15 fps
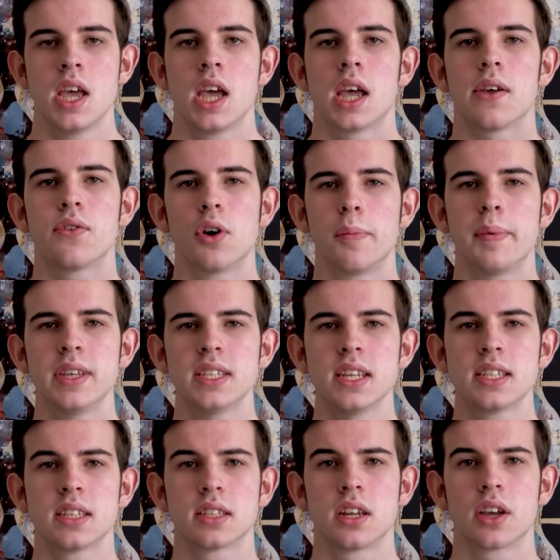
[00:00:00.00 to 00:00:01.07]
If you're a
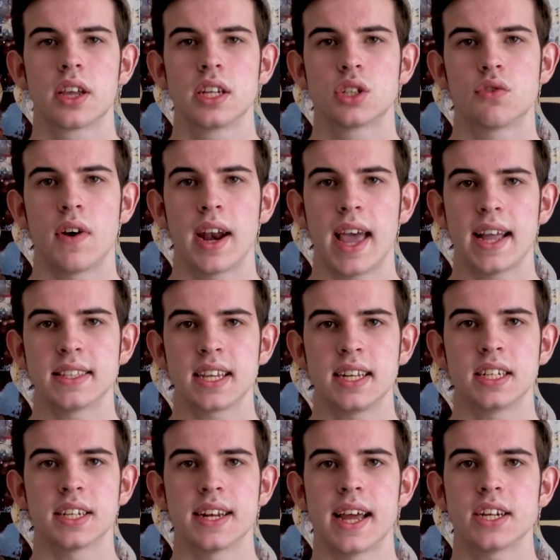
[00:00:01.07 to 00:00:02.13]
business that's looking to run ads
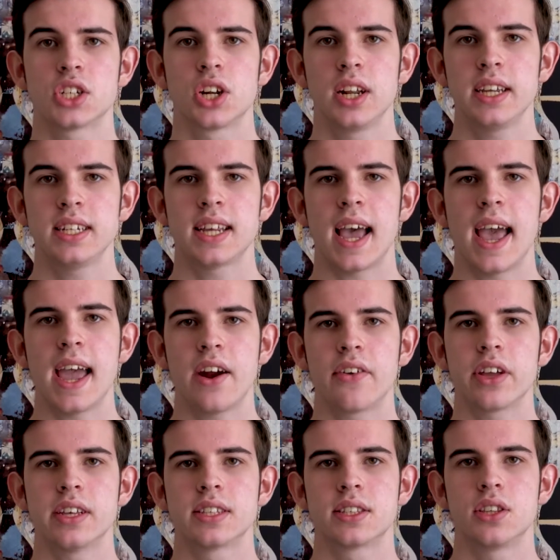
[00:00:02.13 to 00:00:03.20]
internationally to
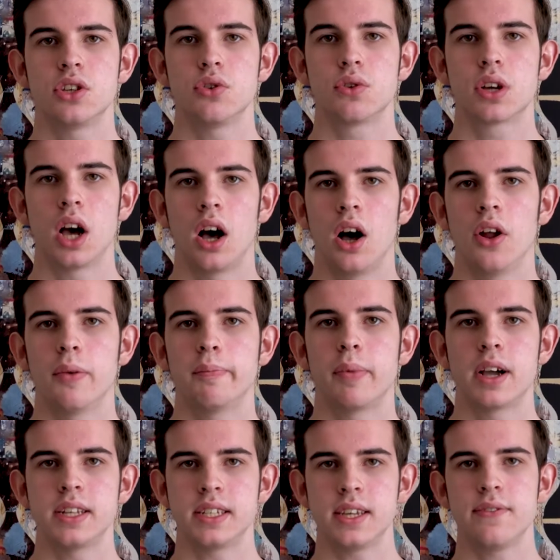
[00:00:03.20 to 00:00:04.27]
areas that you can't
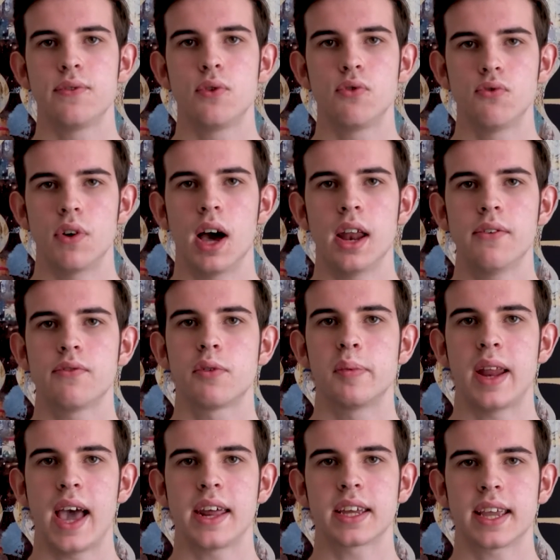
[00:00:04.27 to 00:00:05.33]
by default run from an
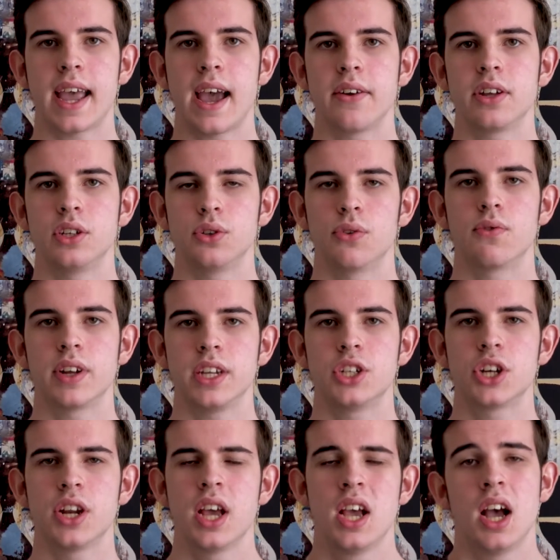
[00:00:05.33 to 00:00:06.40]
ad account in your
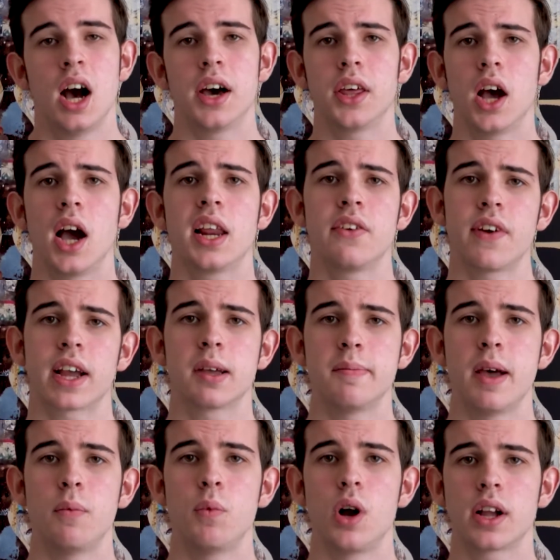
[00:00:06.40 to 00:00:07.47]
region, I'd highly
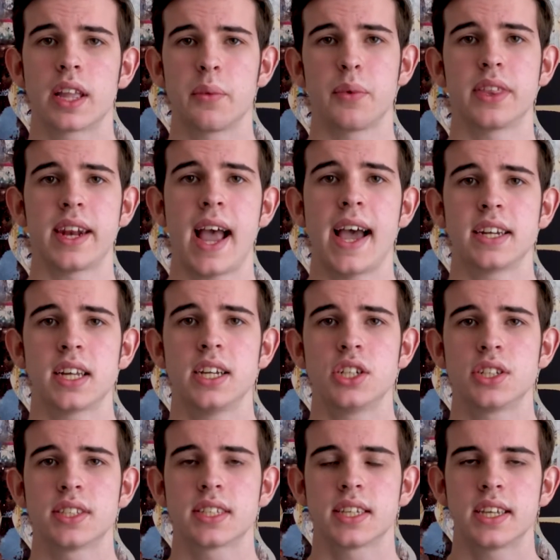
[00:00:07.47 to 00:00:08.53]
recommend working with an ad
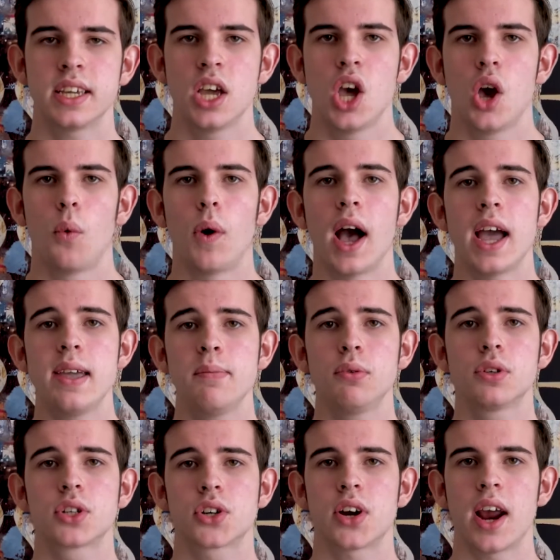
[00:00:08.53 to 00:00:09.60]
agency. We're able
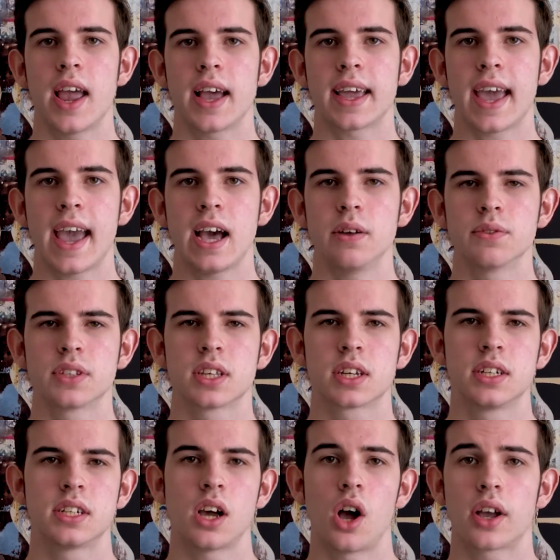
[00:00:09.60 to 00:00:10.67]
to create accounts that can
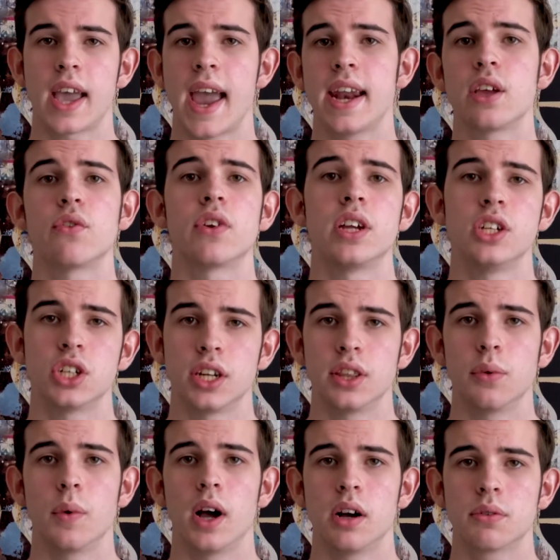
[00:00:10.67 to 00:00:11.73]
target any region in the
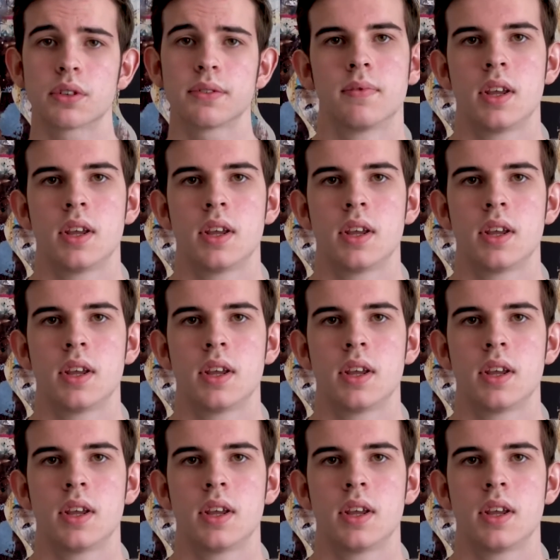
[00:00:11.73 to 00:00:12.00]
world.